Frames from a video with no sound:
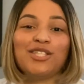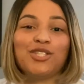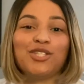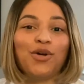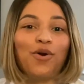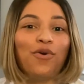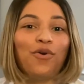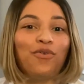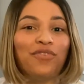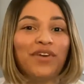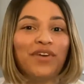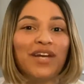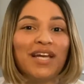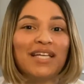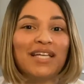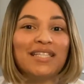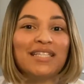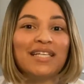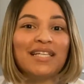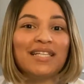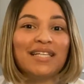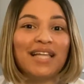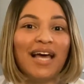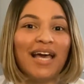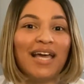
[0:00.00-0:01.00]
Don't forget
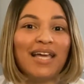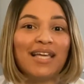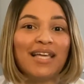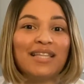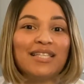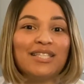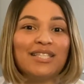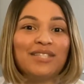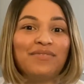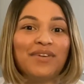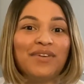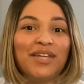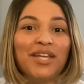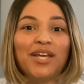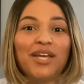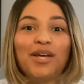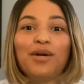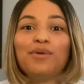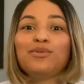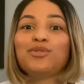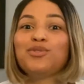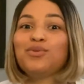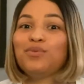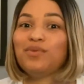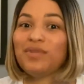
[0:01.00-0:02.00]
to like this
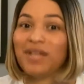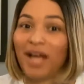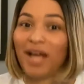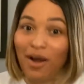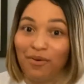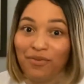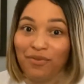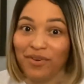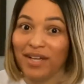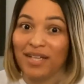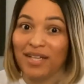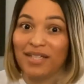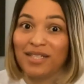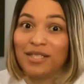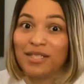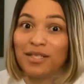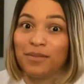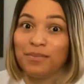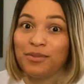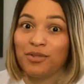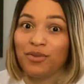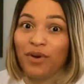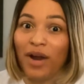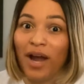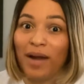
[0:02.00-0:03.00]
video. Do not forget to
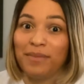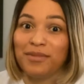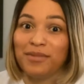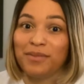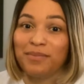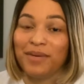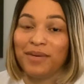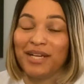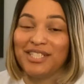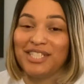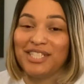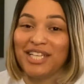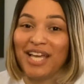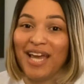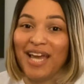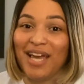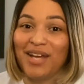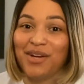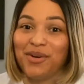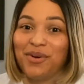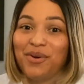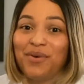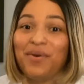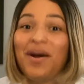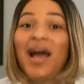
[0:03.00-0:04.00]
subscribe to my
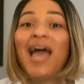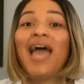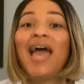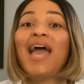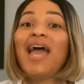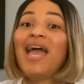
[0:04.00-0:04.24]
channel.